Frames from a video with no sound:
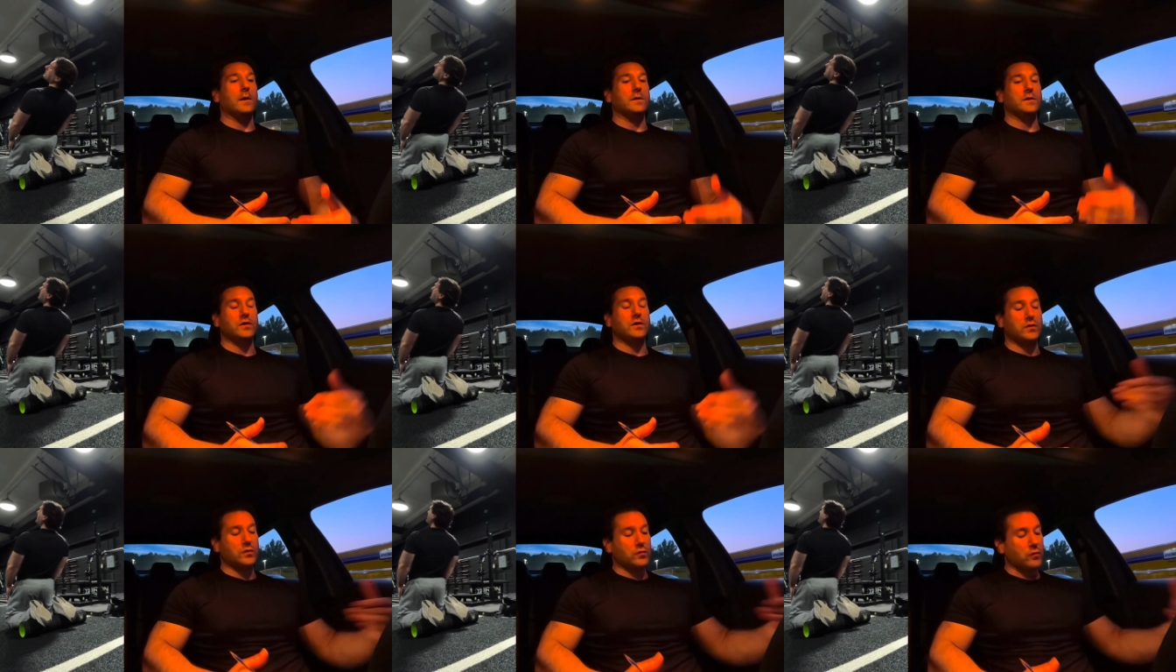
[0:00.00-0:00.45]

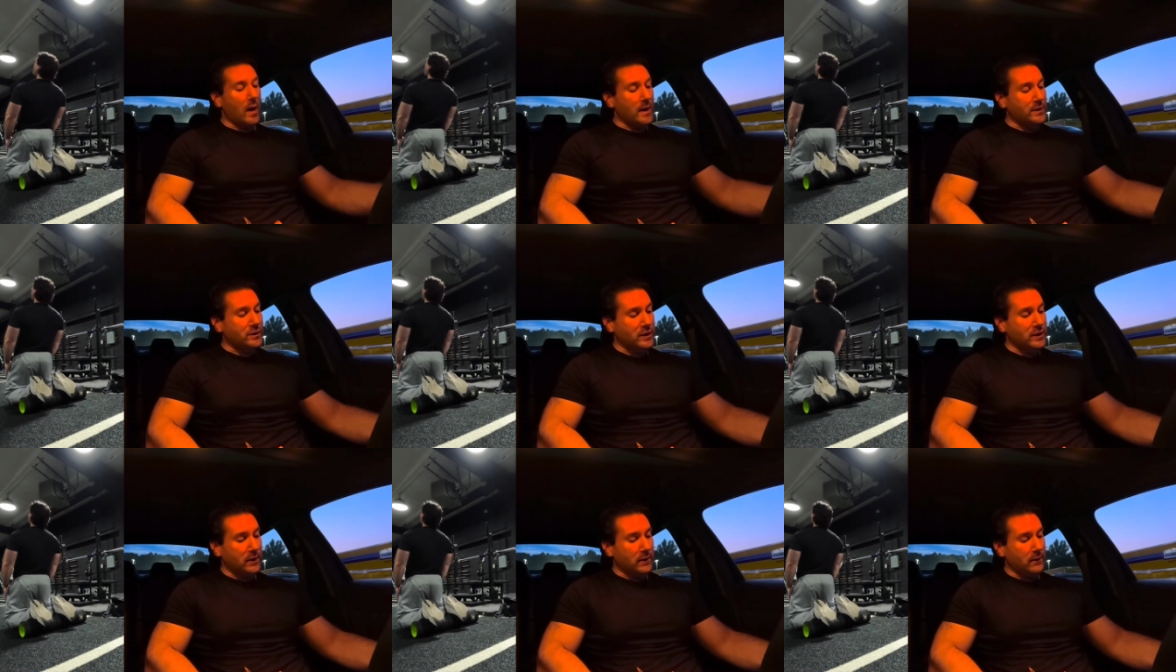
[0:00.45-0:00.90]

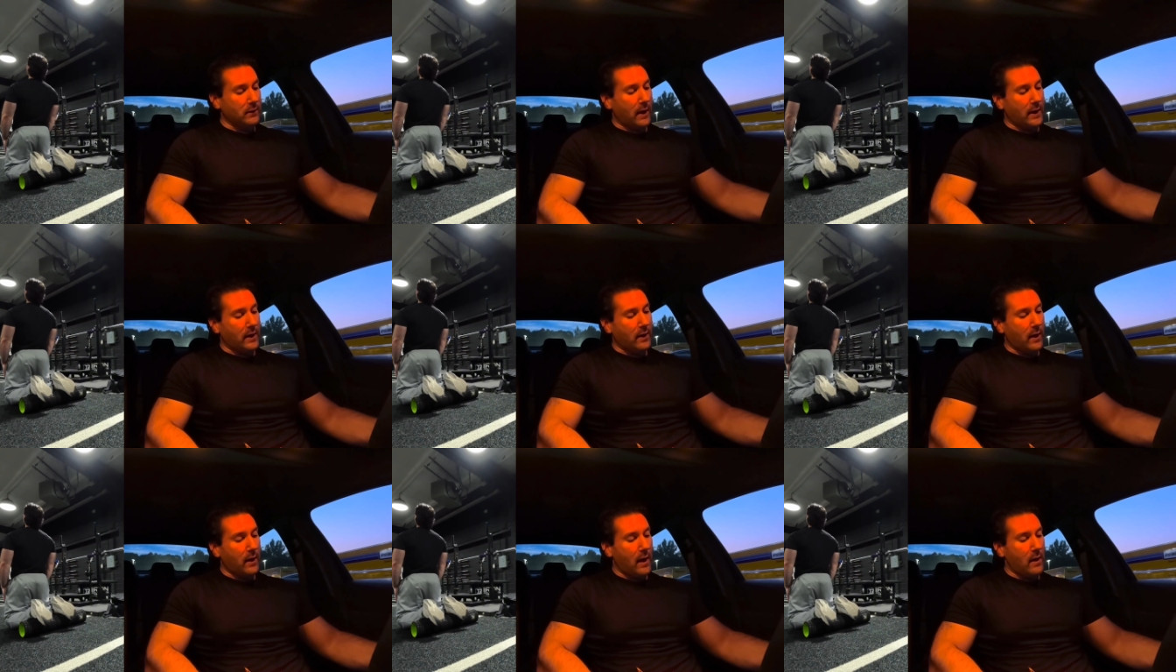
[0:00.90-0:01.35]
stretching,
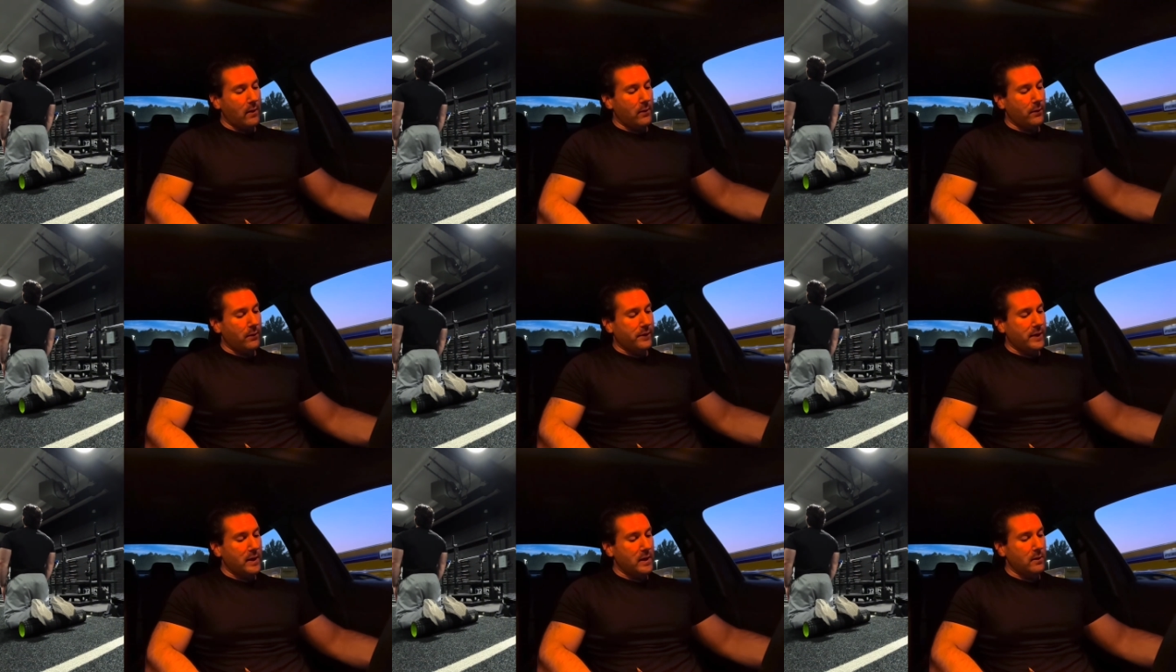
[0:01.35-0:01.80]
like
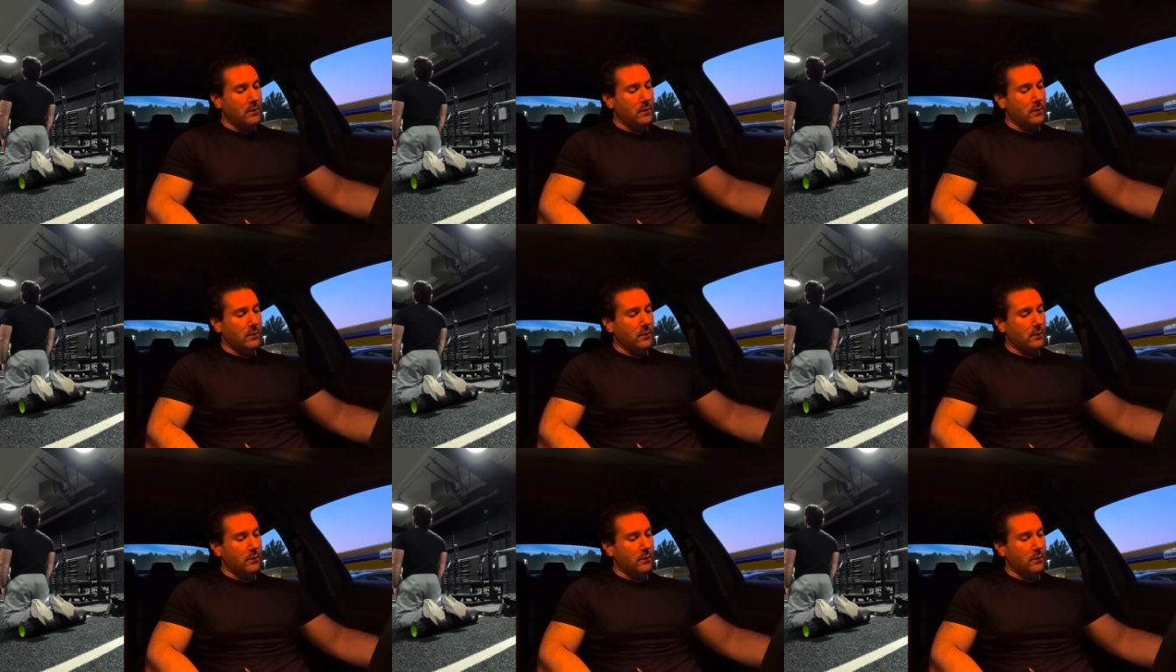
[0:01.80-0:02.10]
the